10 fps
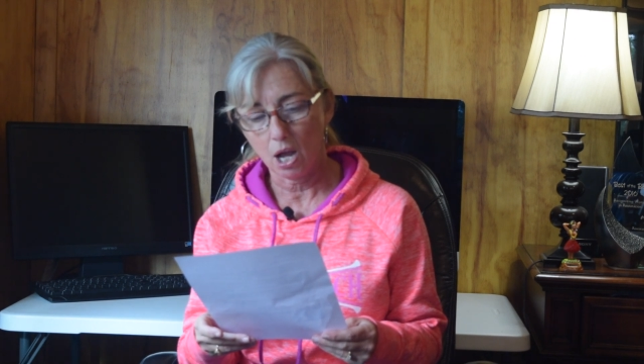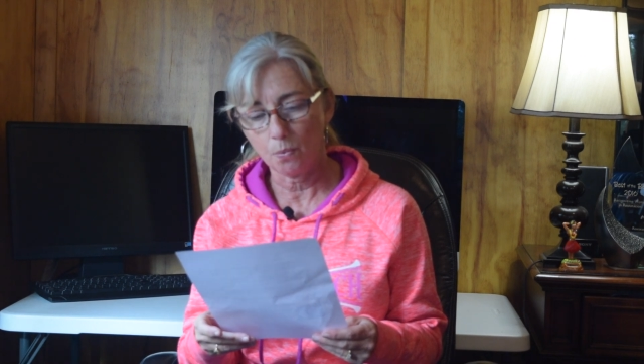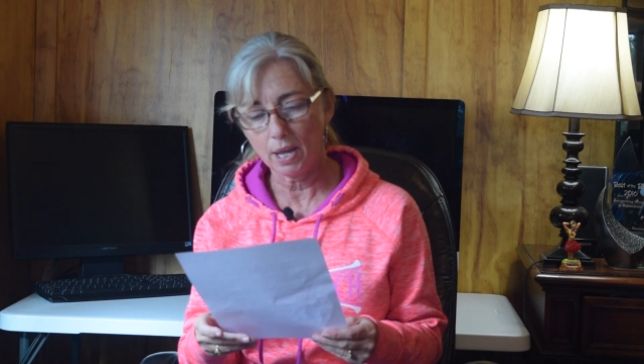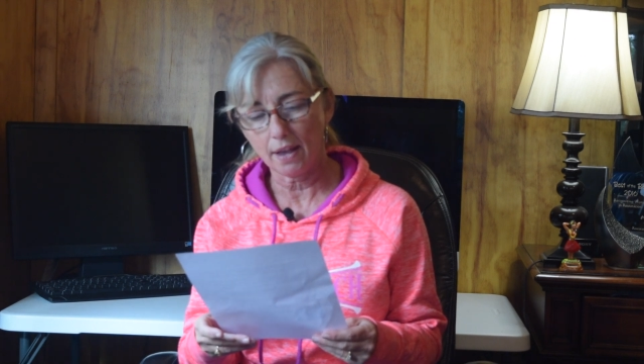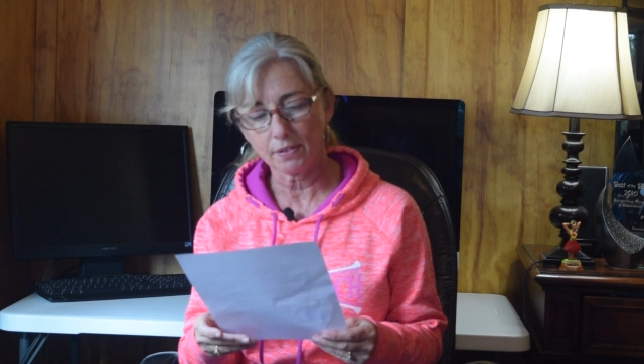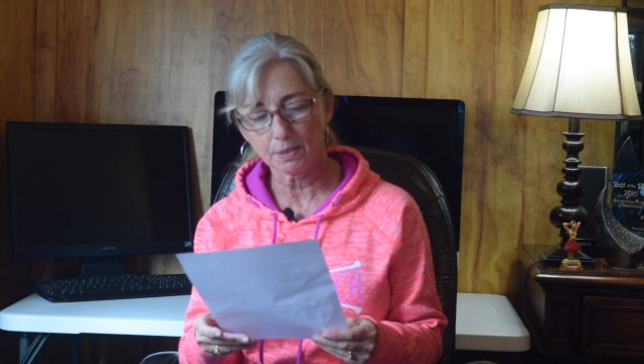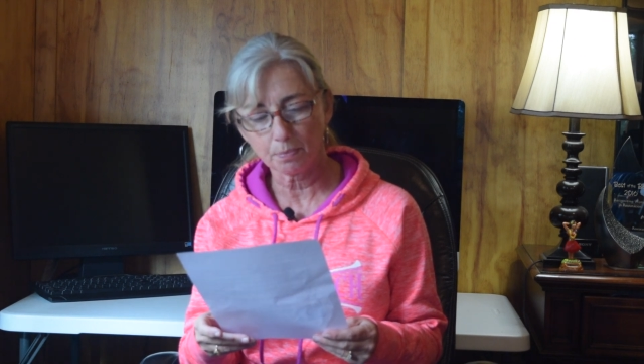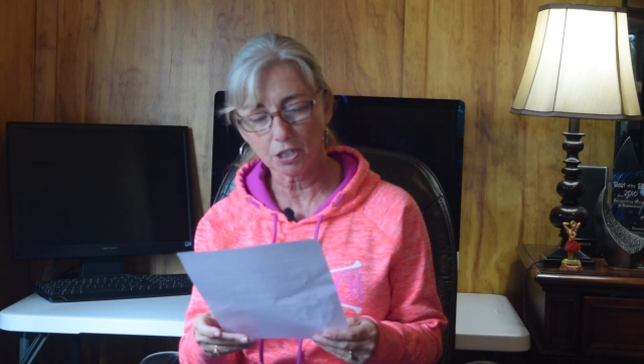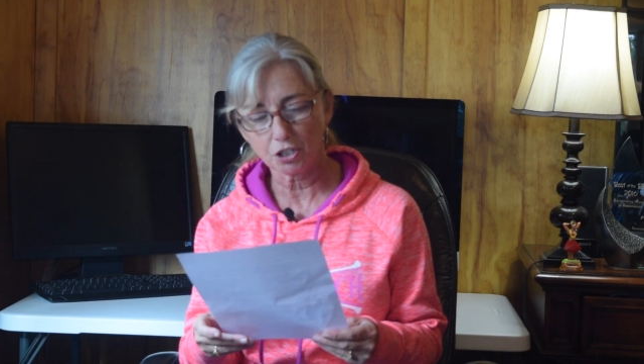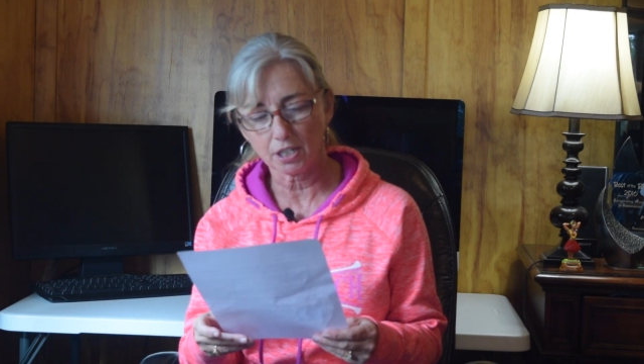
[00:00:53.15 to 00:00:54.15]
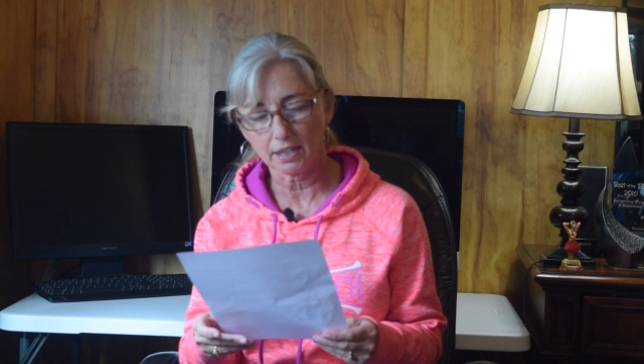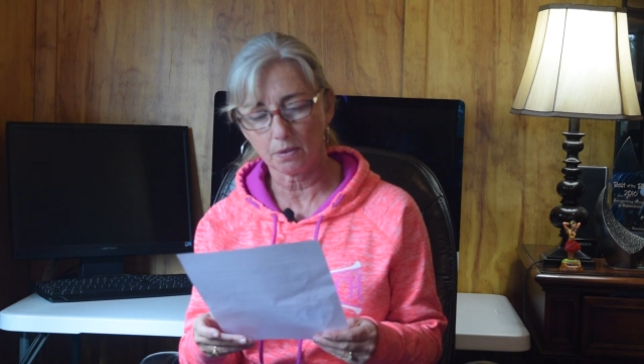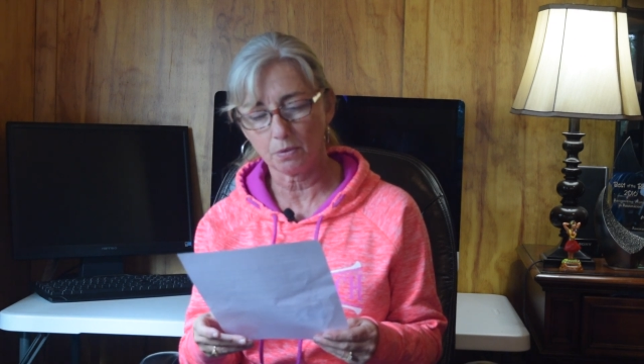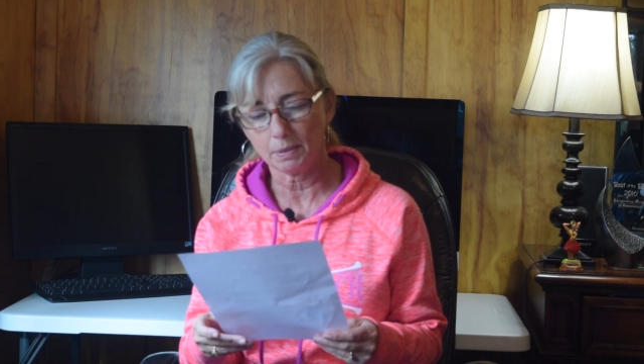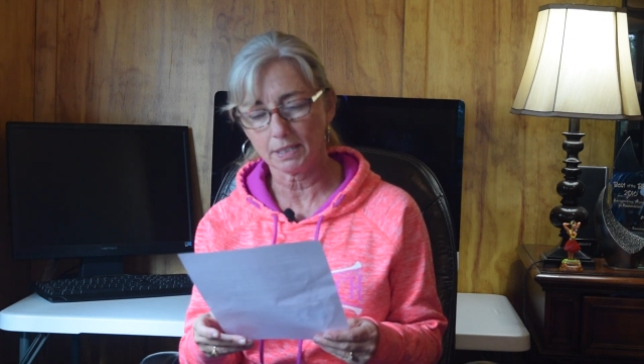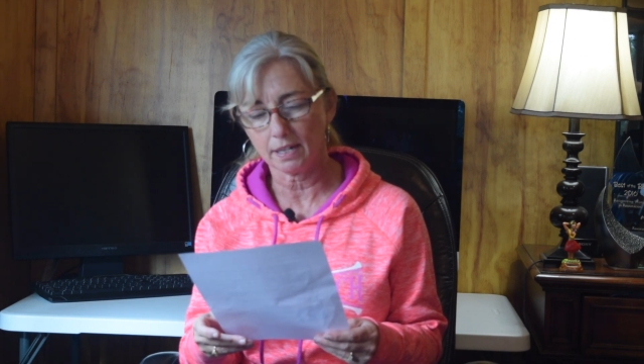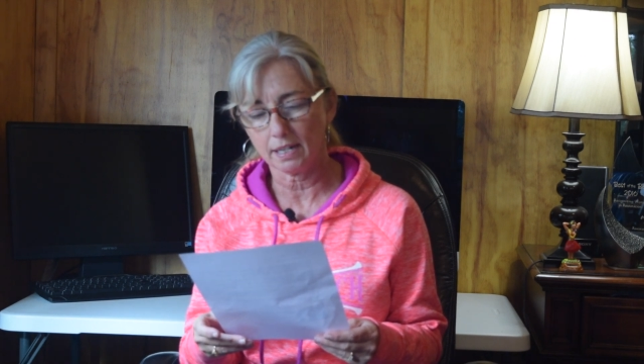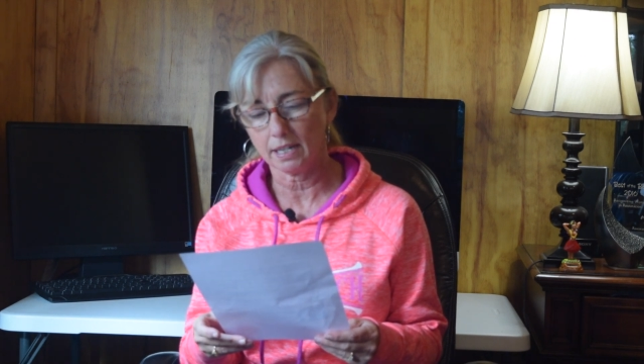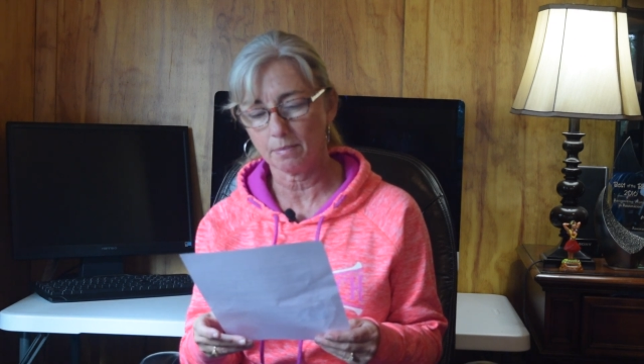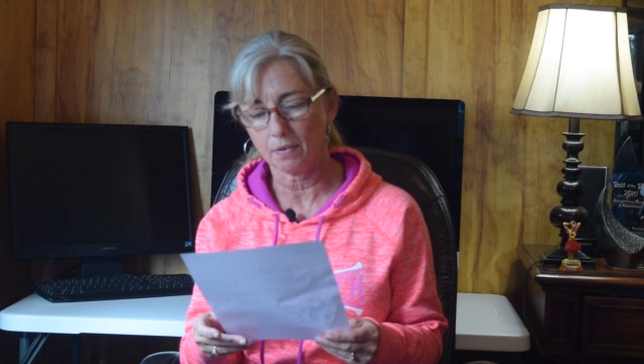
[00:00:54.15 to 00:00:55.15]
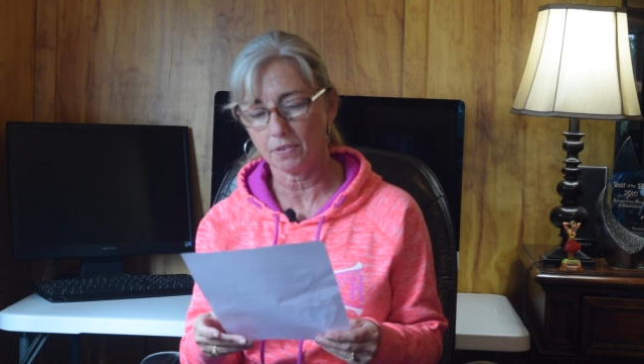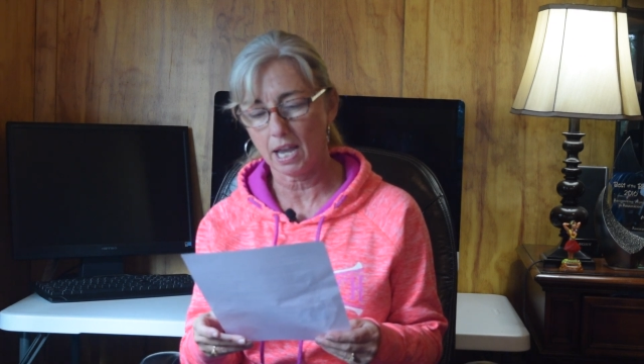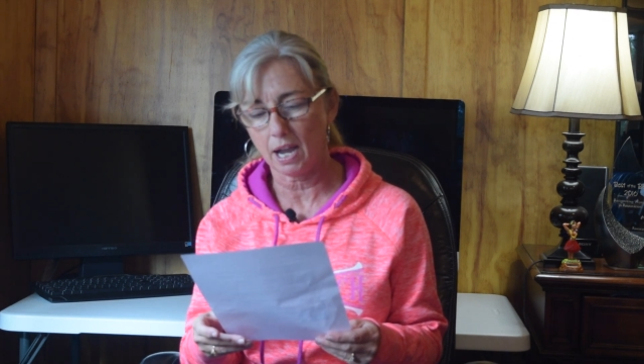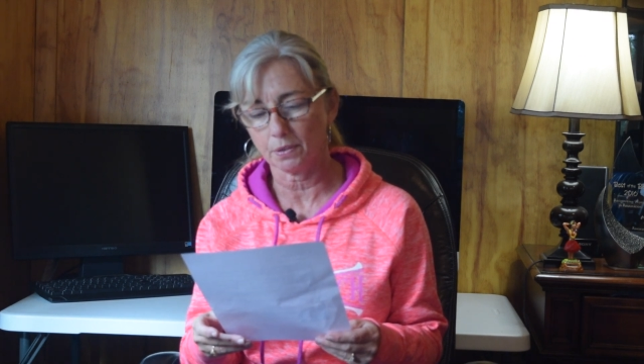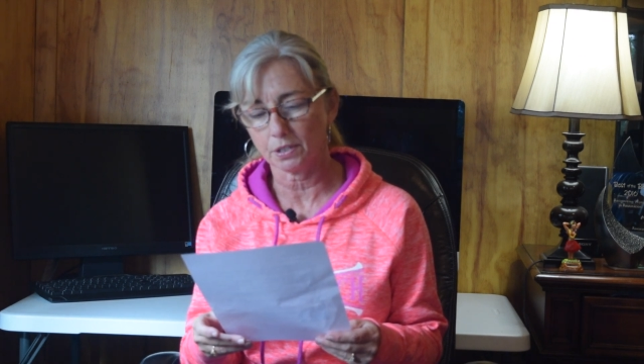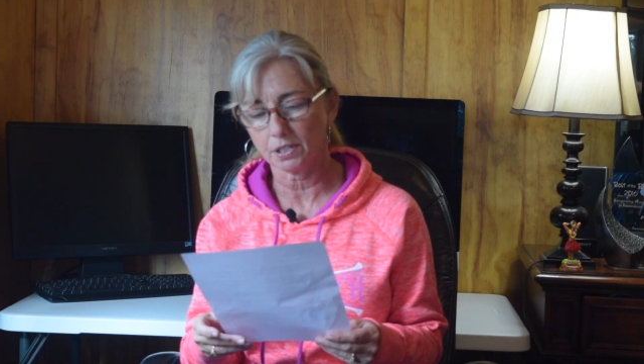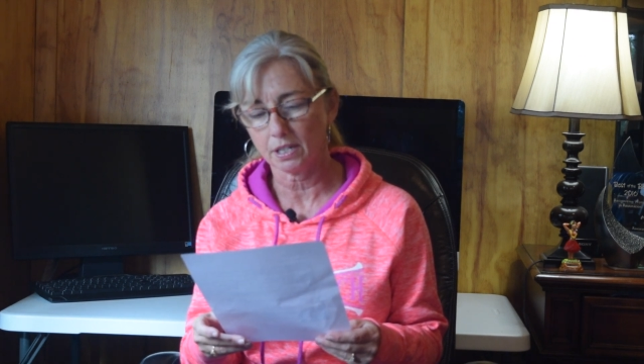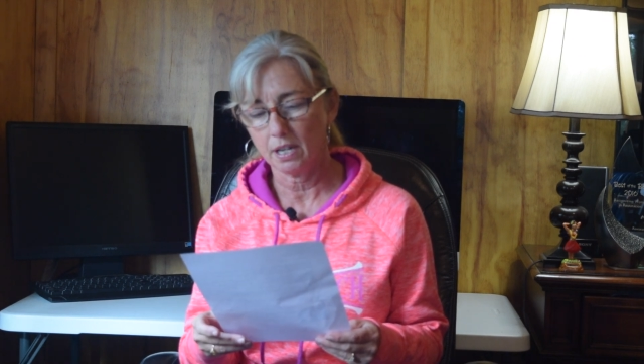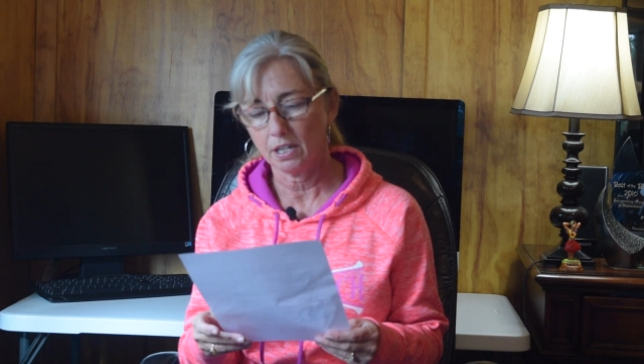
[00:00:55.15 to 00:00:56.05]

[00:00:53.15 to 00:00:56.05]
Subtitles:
We have a spreadsheet that we'll be sending him of the hours